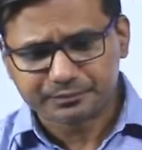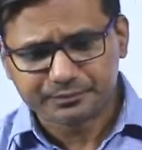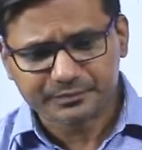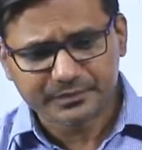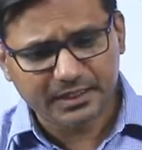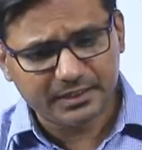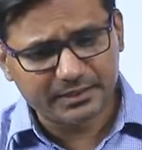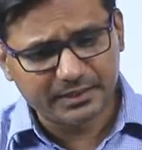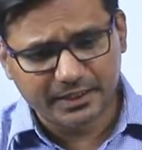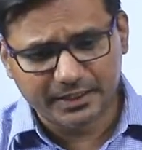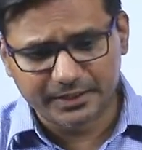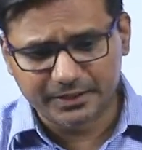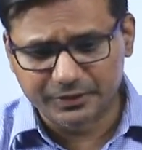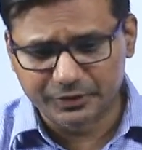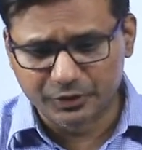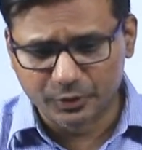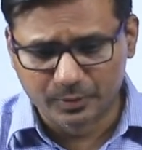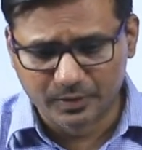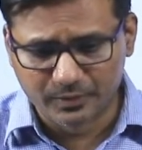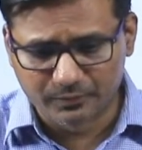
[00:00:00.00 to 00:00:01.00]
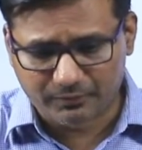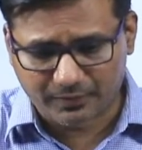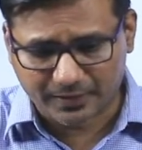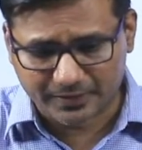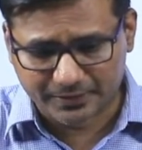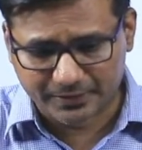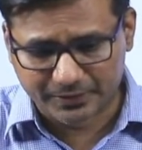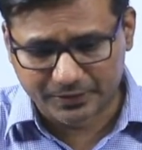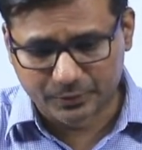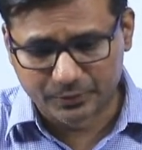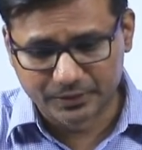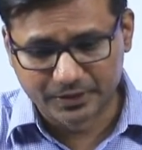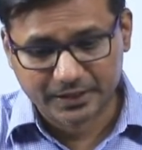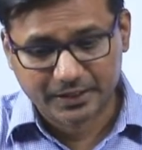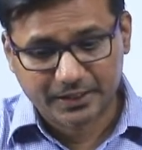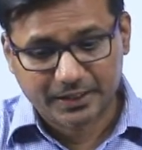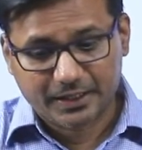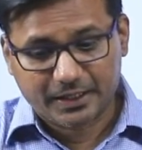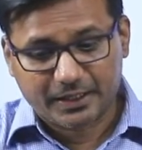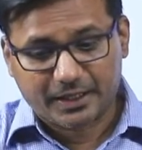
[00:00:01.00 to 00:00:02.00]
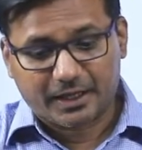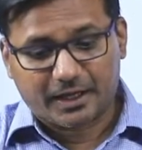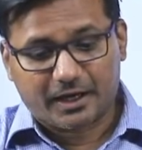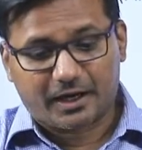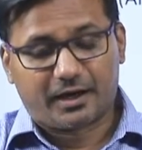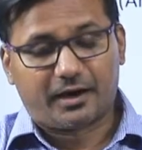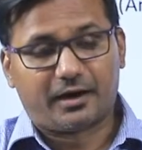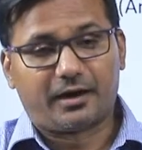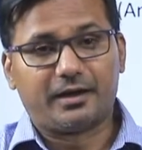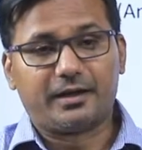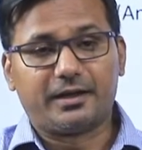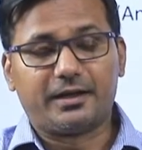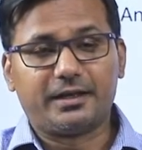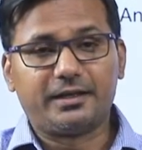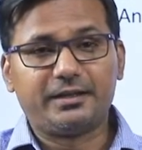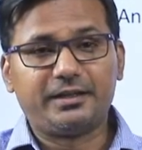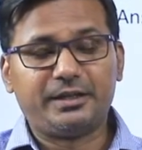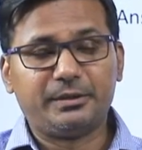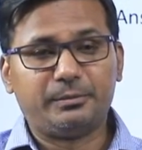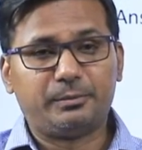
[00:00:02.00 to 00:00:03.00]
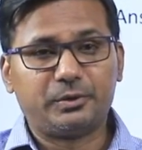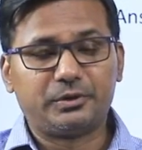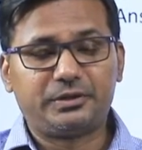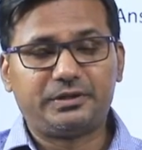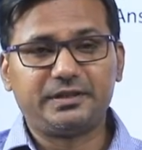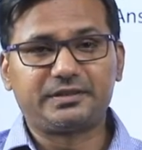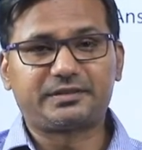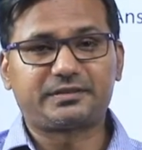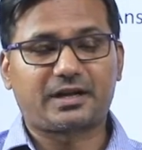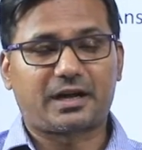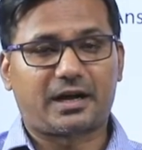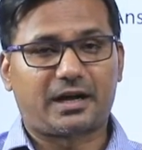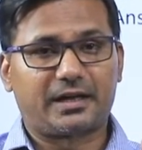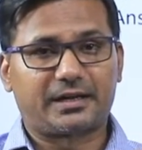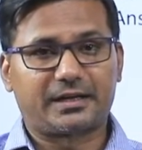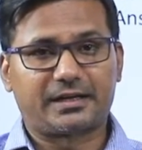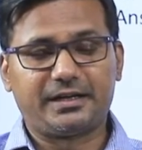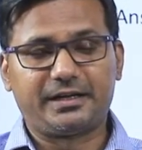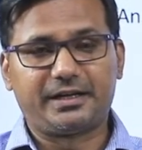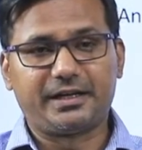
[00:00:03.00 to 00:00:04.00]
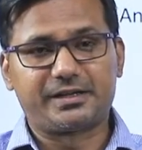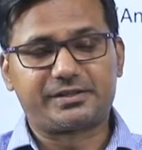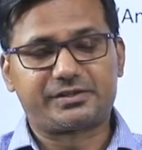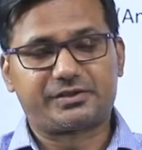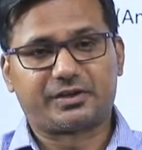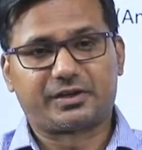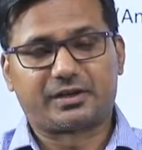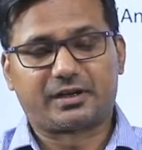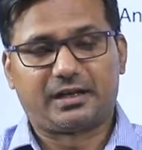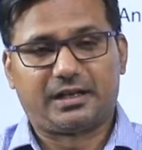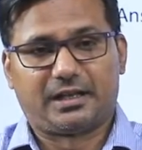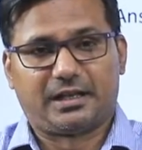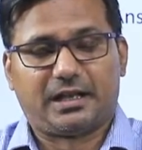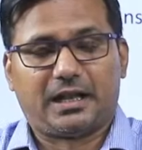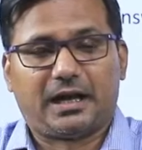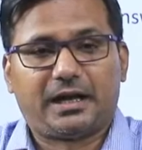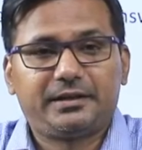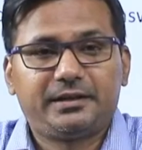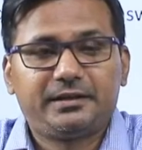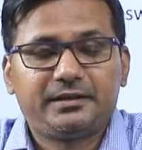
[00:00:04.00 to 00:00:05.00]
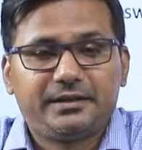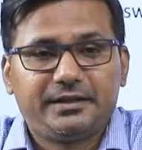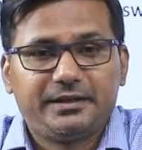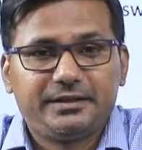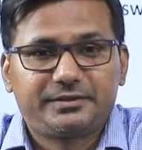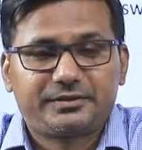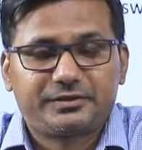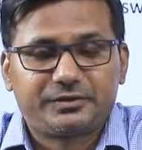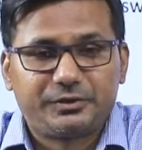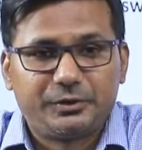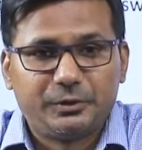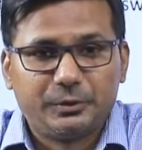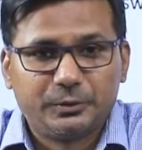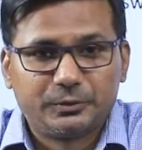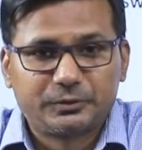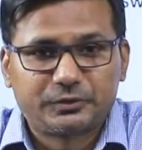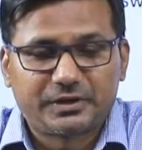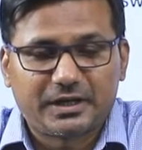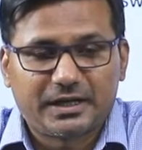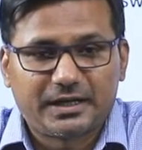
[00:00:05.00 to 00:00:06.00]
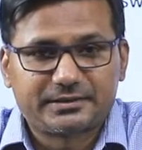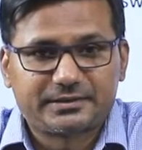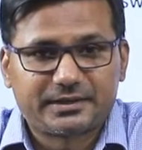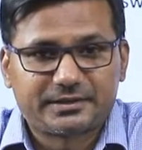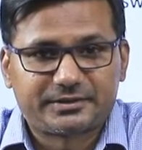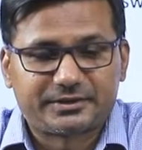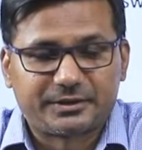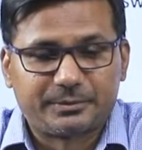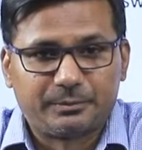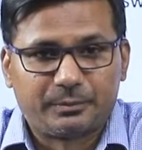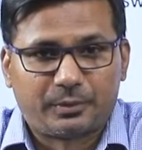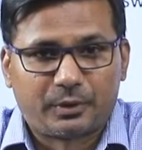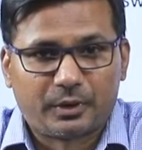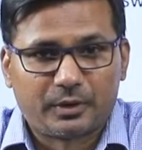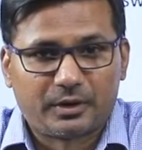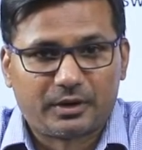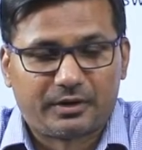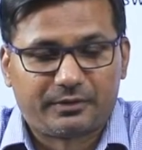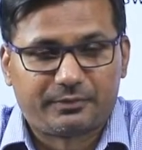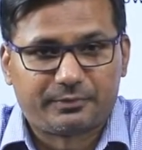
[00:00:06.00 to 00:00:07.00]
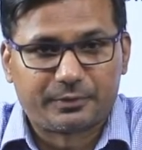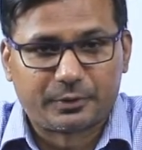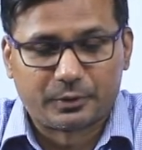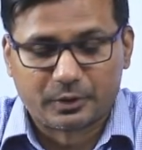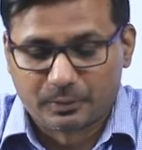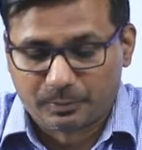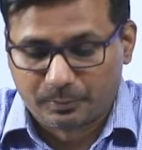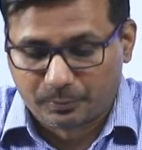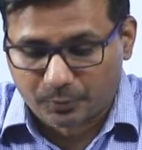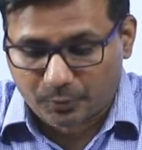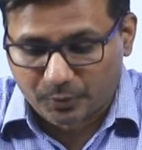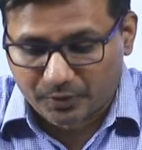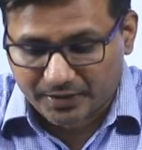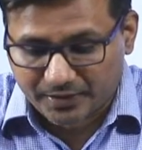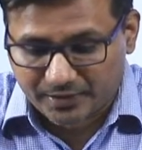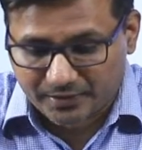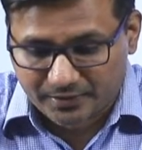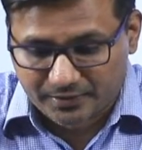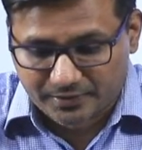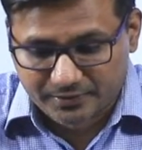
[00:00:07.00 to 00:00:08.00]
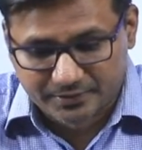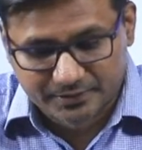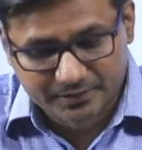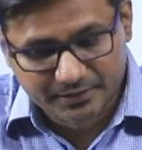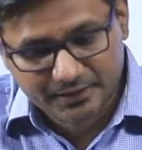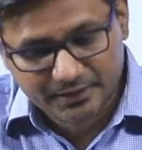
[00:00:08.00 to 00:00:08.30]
then you will find out in the Buddhist architecture, lion is used as a symbol of, you know, protector,